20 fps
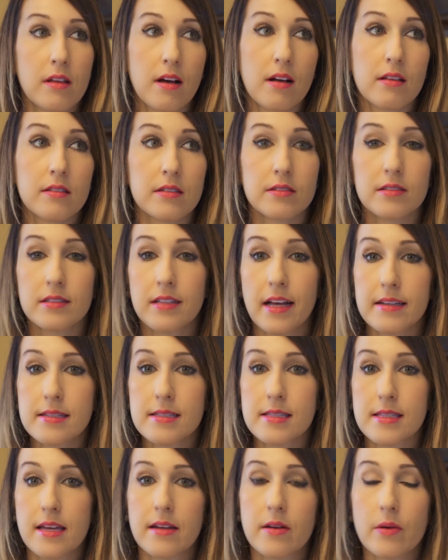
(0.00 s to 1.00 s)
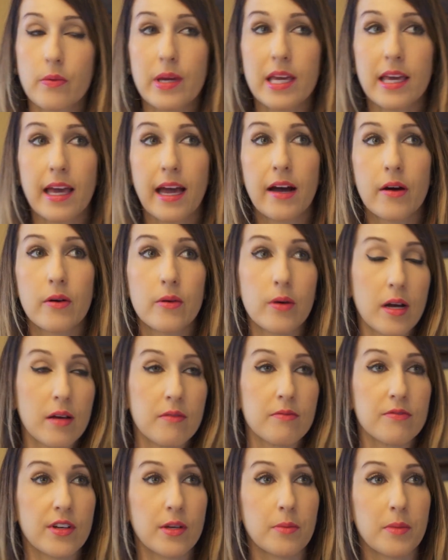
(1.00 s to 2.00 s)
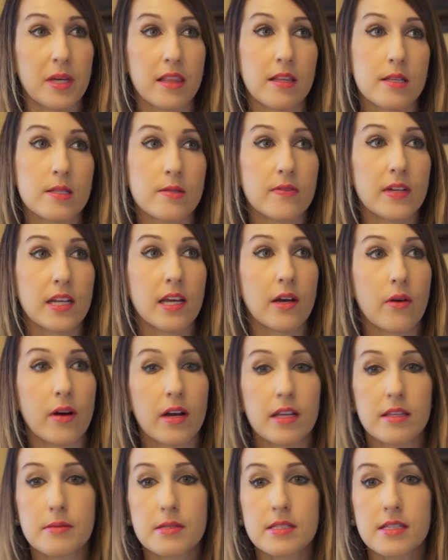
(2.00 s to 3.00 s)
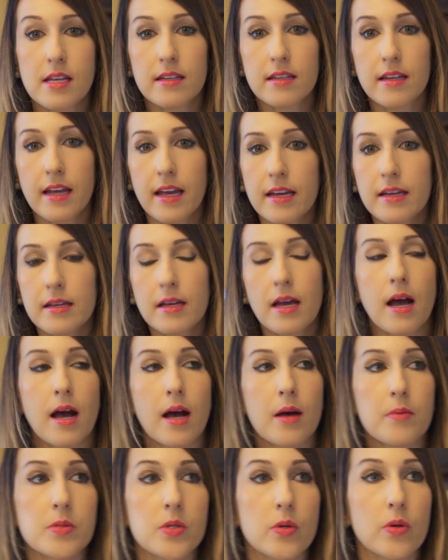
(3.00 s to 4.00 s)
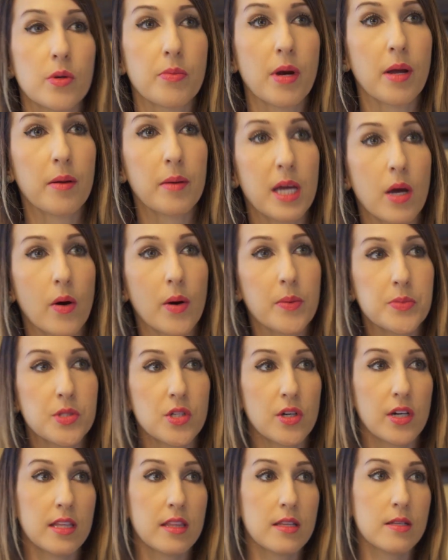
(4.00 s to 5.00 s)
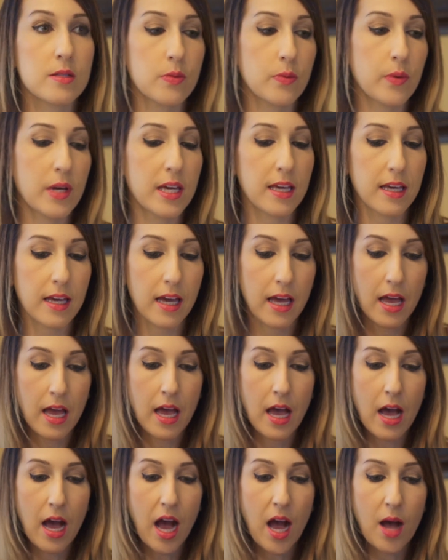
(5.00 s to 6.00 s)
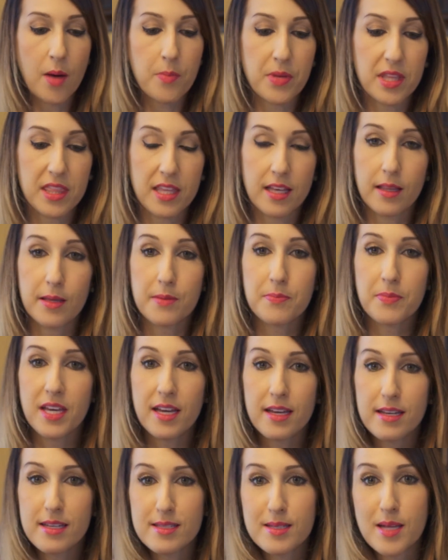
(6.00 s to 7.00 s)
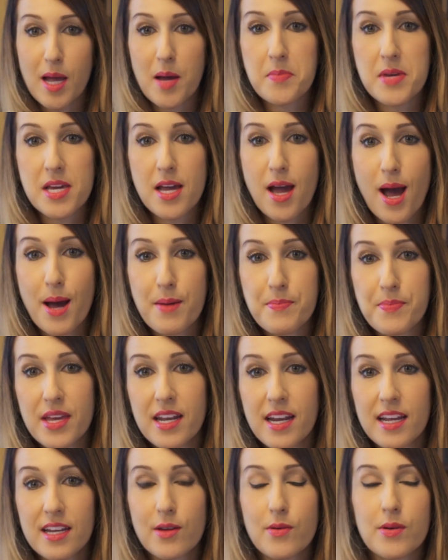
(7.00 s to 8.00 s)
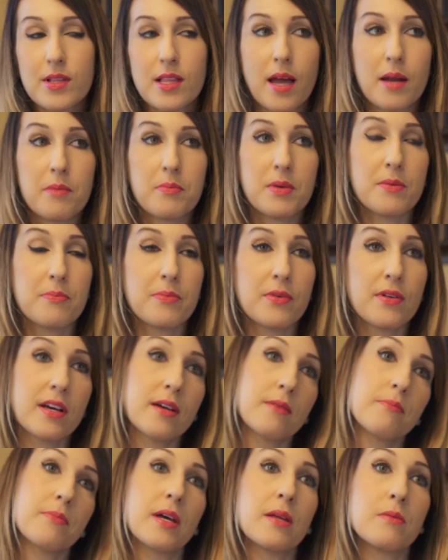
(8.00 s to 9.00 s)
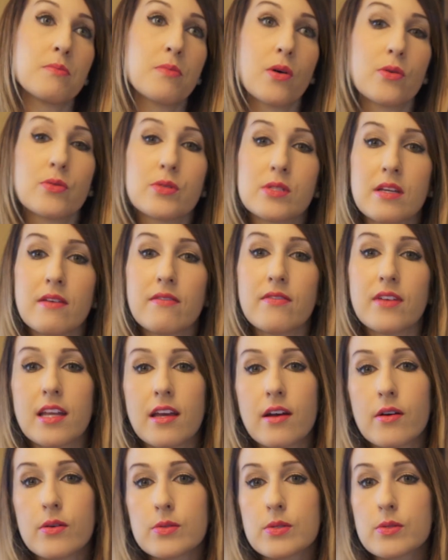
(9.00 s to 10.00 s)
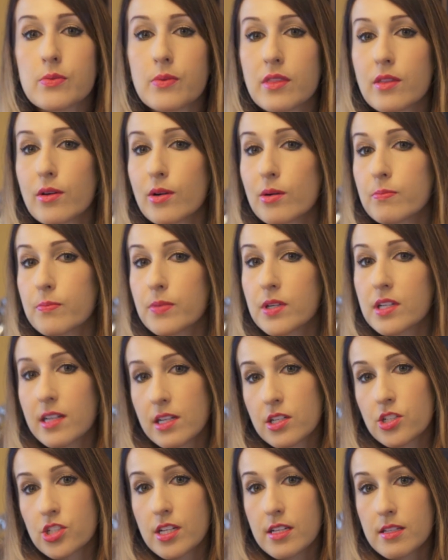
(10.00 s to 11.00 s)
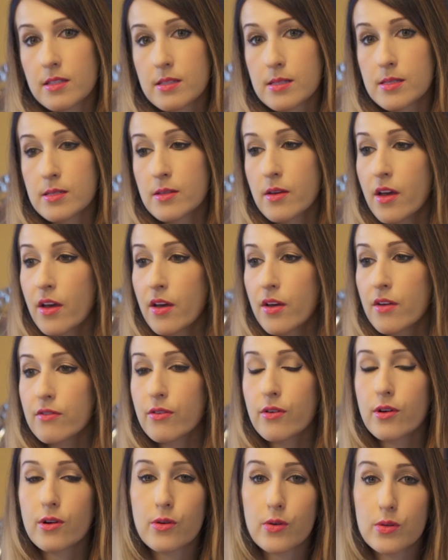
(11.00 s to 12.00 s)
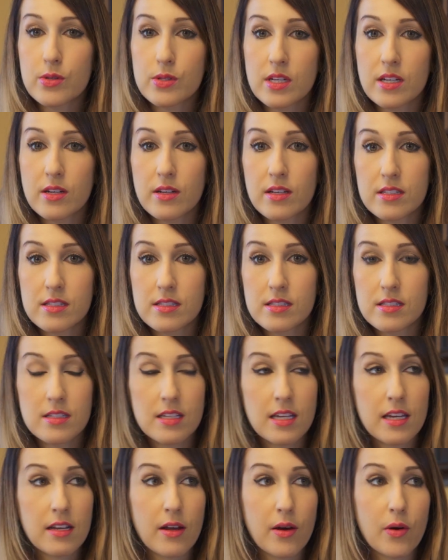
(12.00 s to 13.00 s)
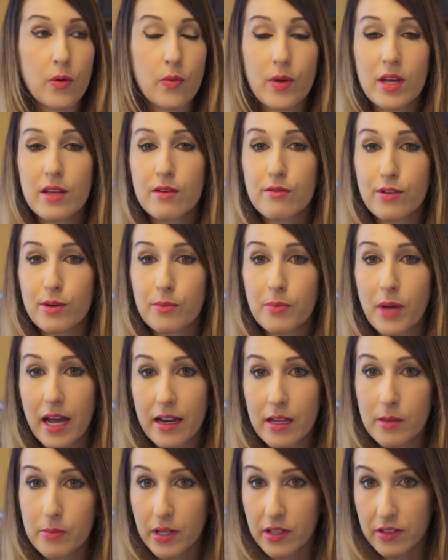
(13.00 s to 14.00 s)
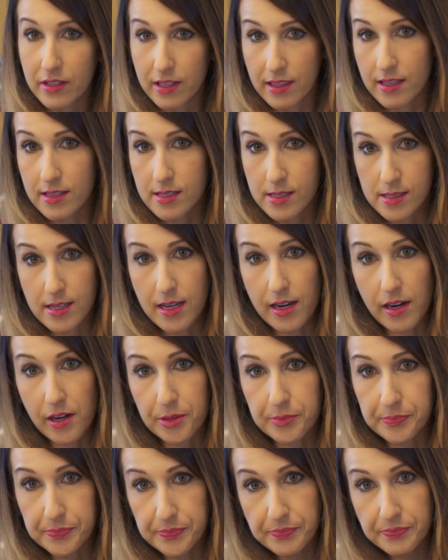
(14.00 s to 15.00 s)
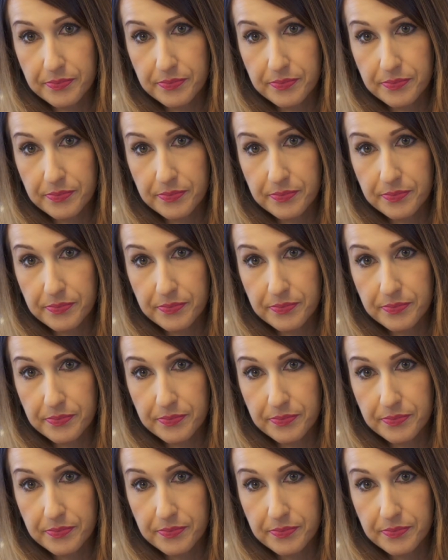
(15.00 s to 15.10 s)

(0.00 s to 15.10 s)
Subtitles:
a little less than a week out. I'm filming this video on Sunday, so it'll probably go up during this week. But the Olympia is coming up, and I know a lot of people have been posting videos with their predictions for who's gonna, you know, win for bodybuilding this year.